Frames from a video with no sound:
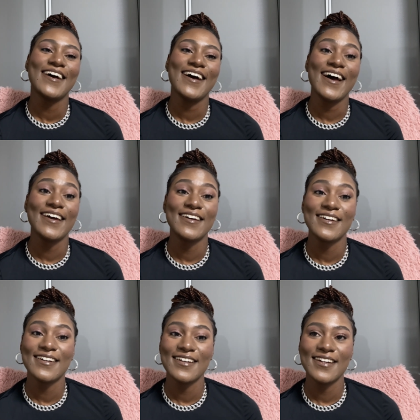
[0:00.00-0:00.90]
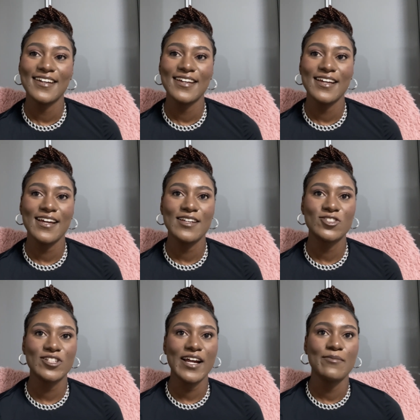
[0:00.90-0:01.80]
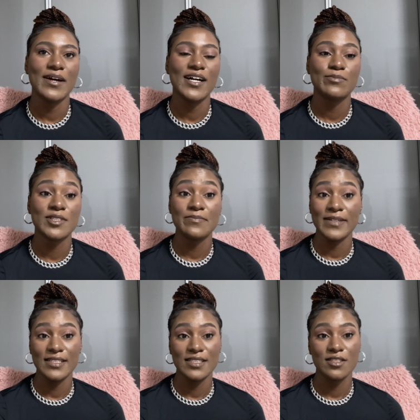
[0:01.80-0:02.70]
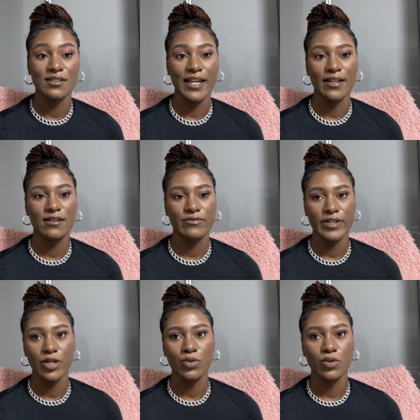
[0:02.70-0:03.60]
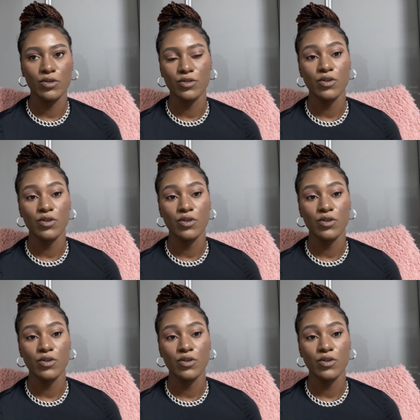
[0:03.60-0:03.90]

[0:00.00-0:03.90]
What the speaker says: I try my utmost best to like video call,